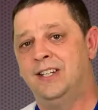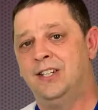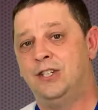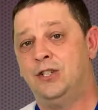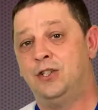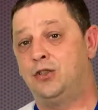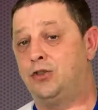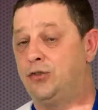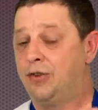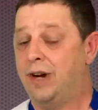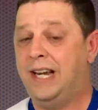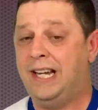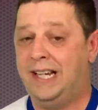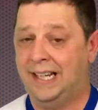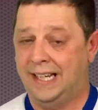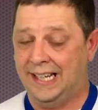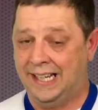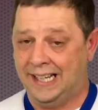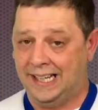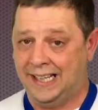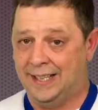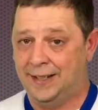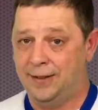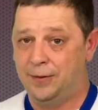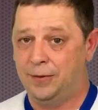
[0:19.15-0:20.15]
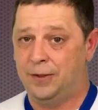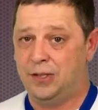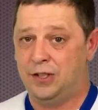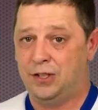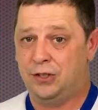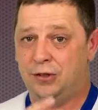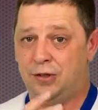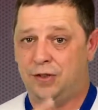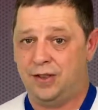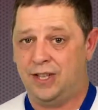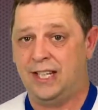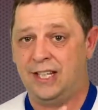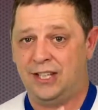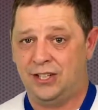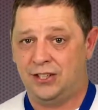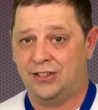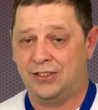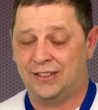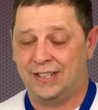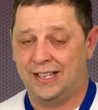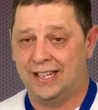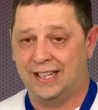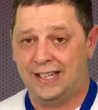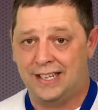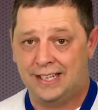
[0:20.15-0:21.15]
training, when you think you're
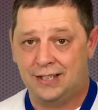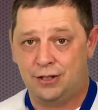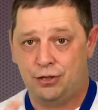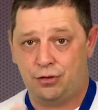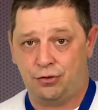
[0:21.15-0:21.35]
getting